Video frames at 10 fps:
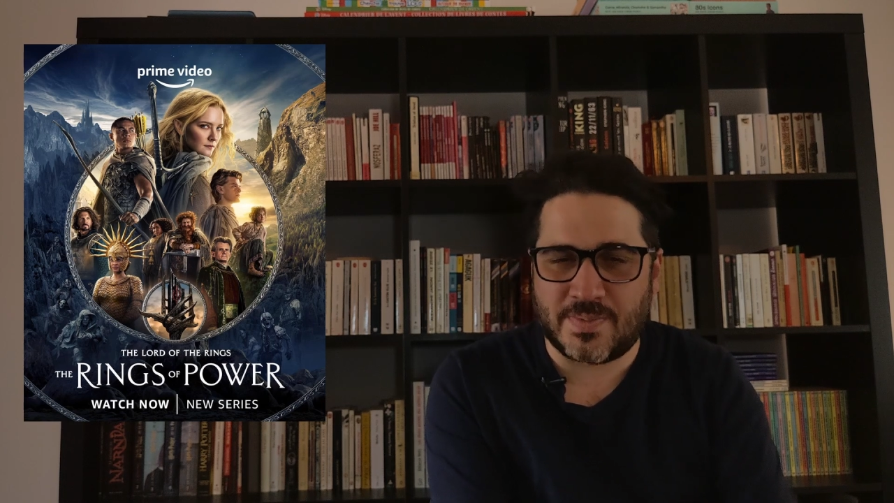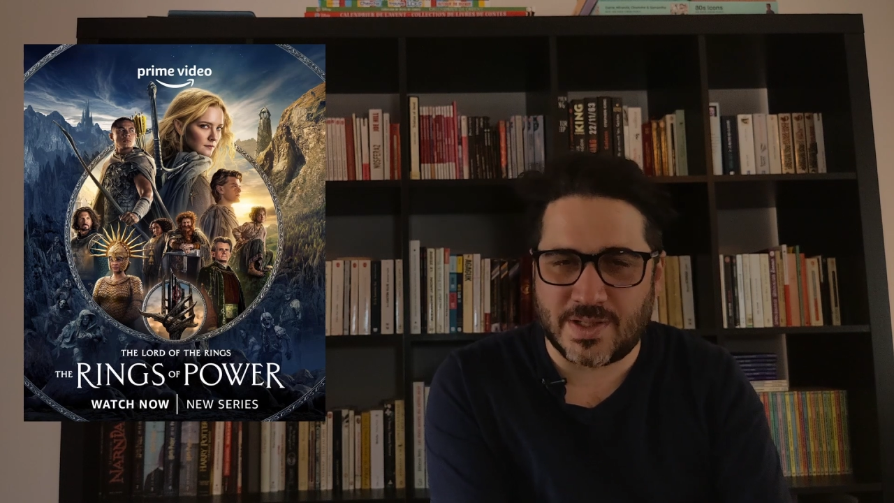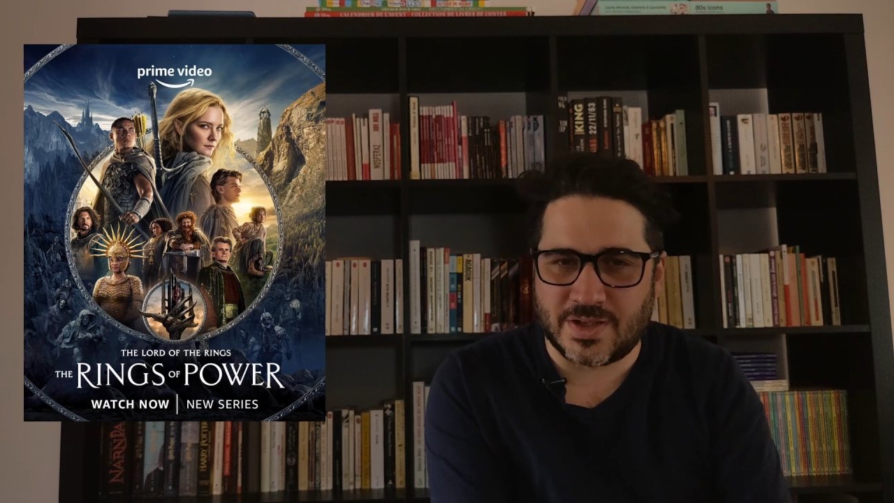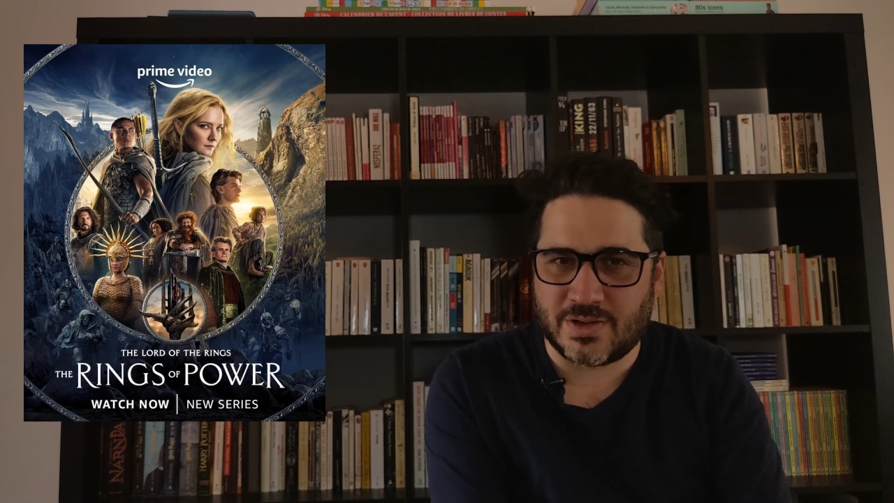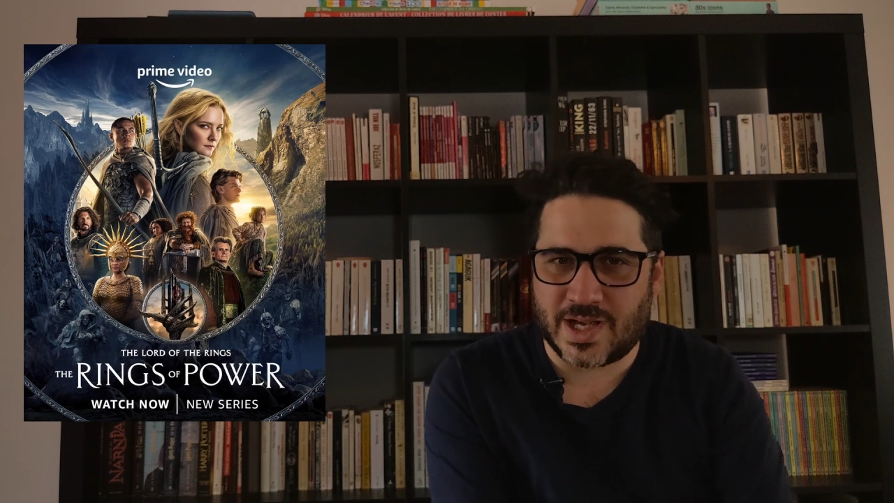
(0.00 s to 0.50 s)

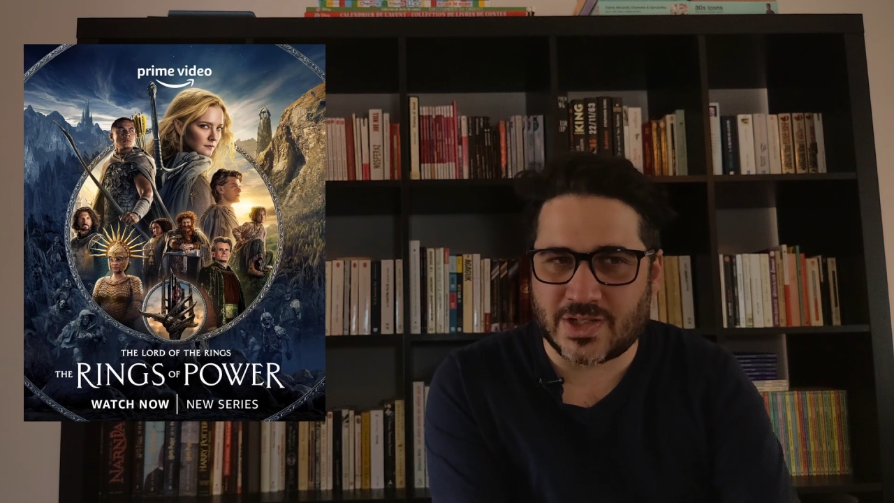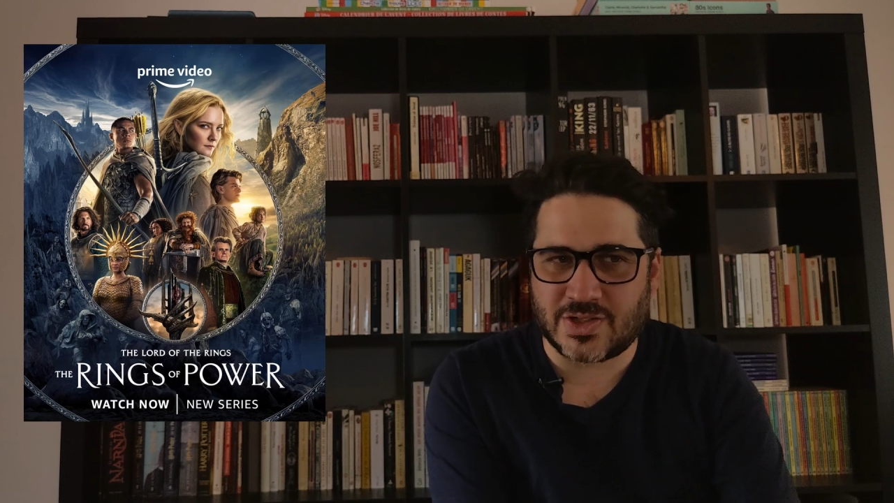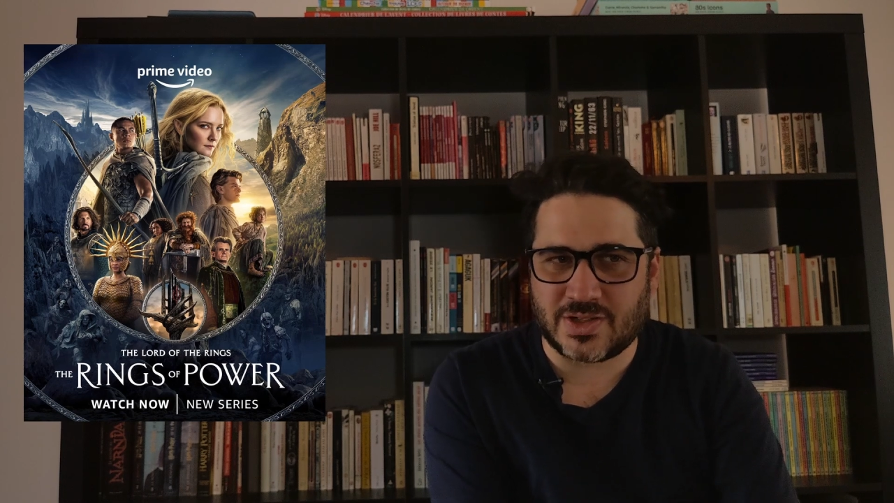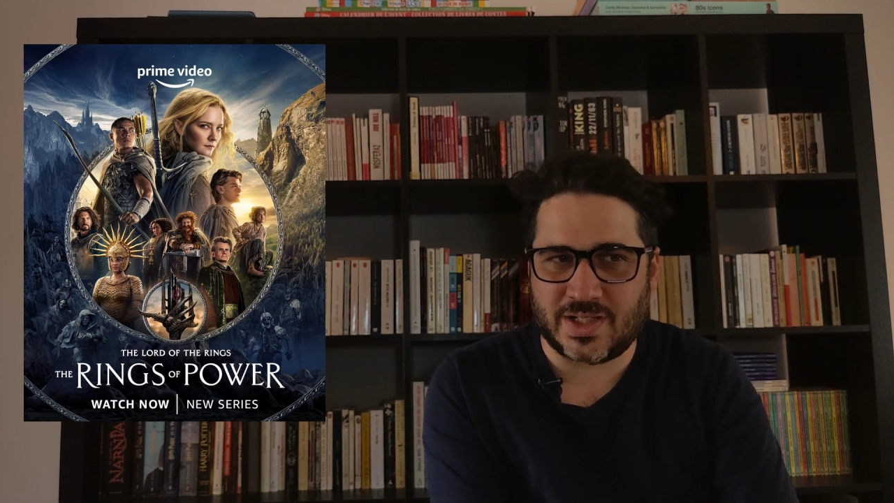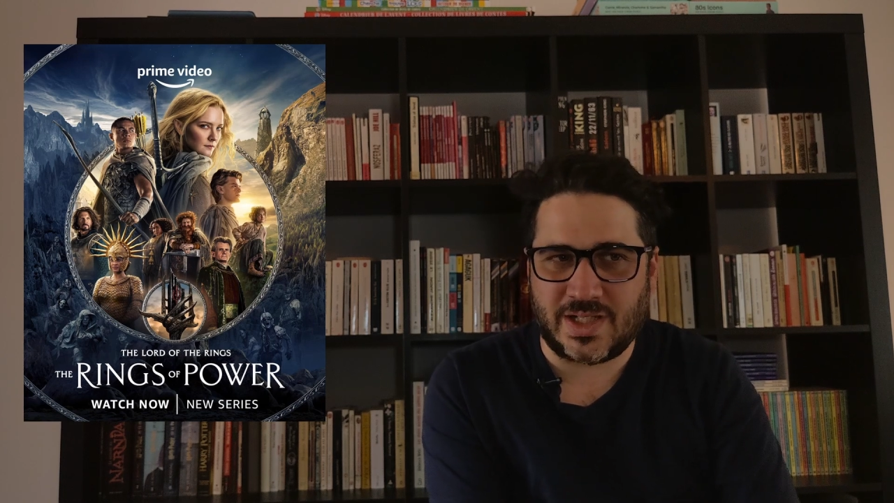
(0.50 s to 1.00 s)
episode,
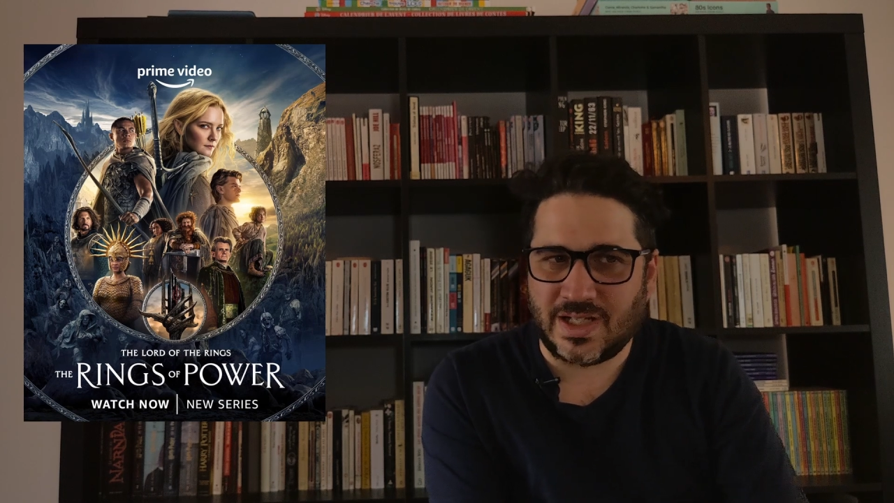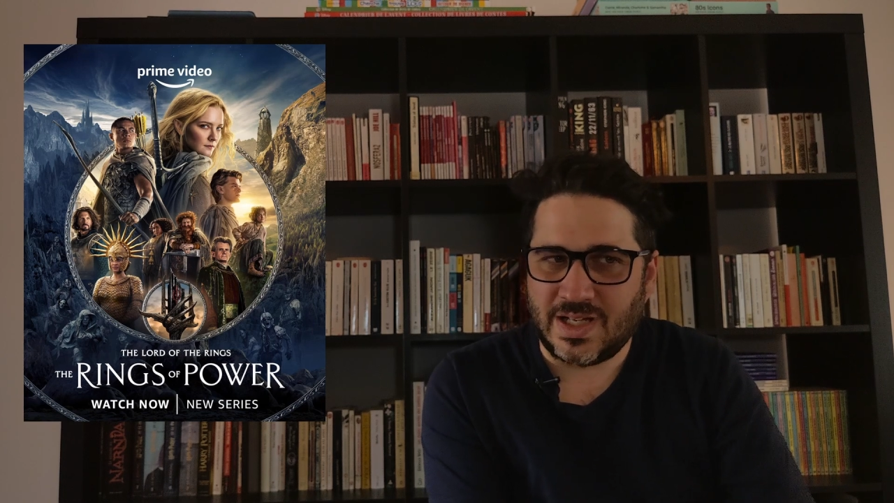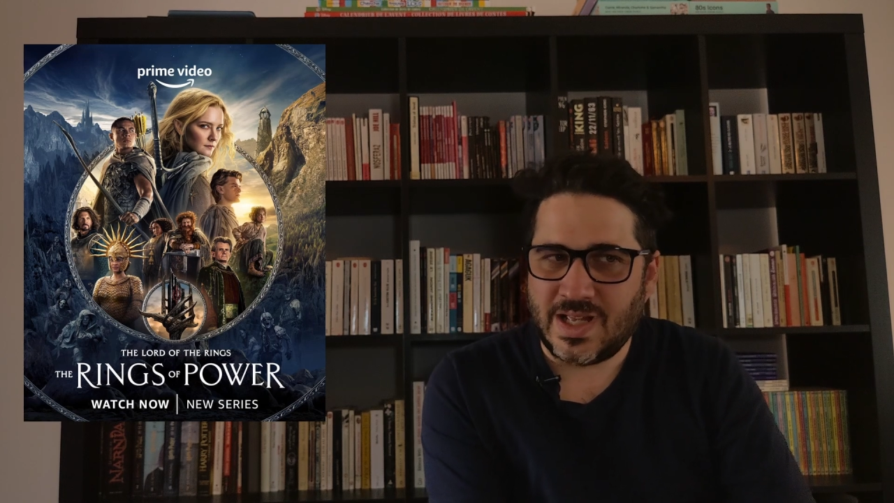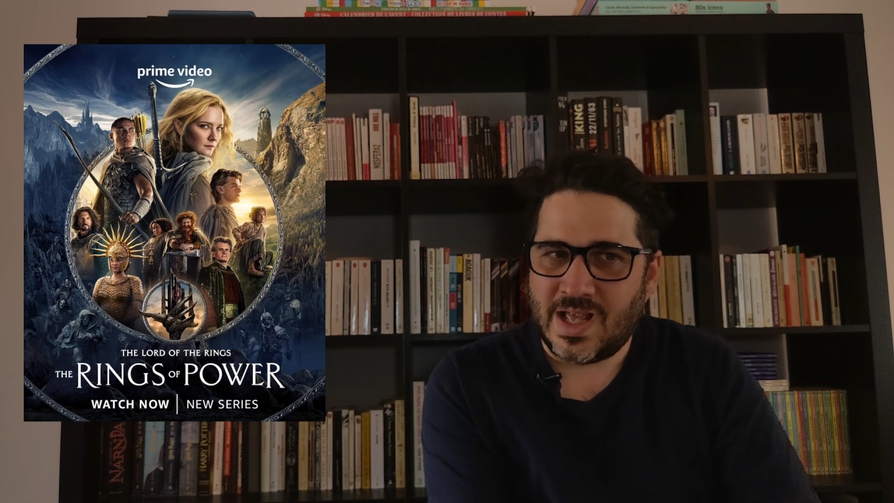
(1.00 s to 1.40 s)
actually,